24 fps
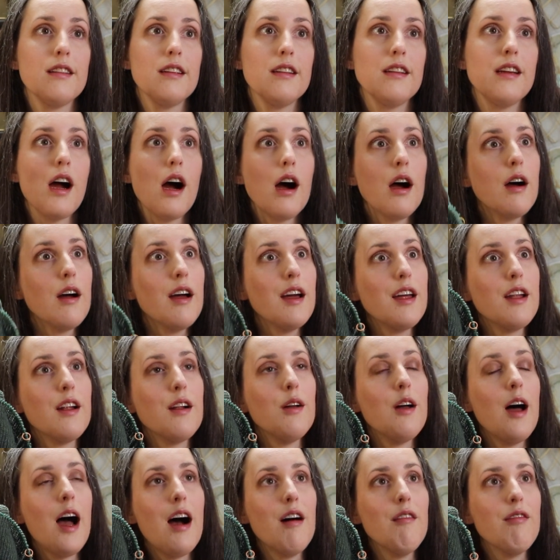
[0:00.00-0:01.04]
yeah,
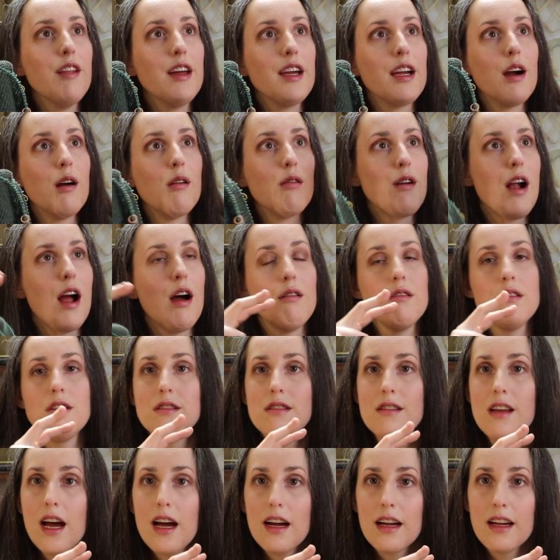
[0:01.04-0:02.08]
it'll have like a round
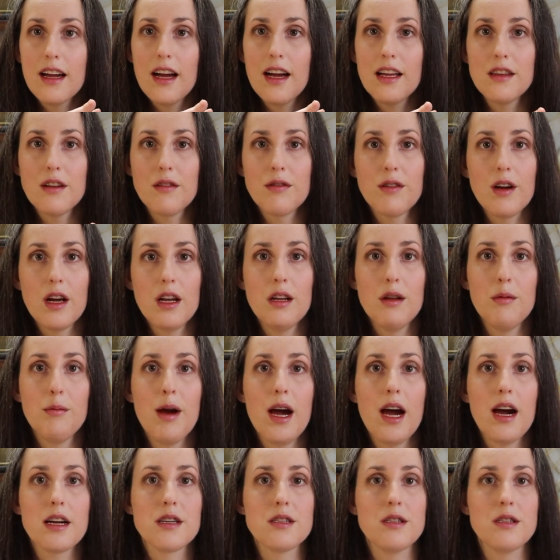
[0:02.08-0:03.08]
neck at the front and back.